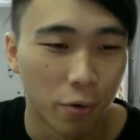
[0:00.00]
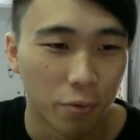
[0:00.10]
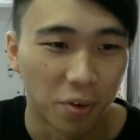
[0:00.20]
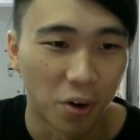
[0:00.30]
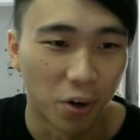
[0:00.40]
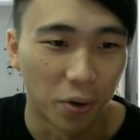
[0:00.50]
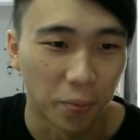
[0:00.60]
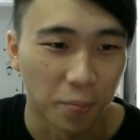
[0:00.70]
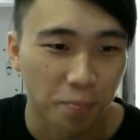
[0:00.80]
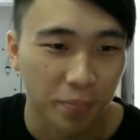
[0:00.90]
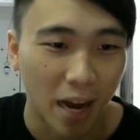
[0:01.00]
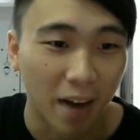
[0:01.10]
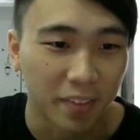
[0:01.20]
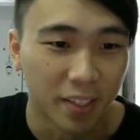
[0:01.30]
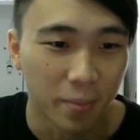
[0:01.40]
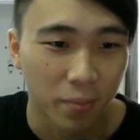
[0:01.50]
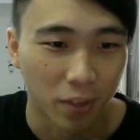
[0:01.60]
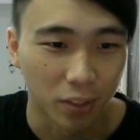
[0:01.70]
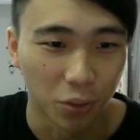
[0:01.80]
for Arthur, right?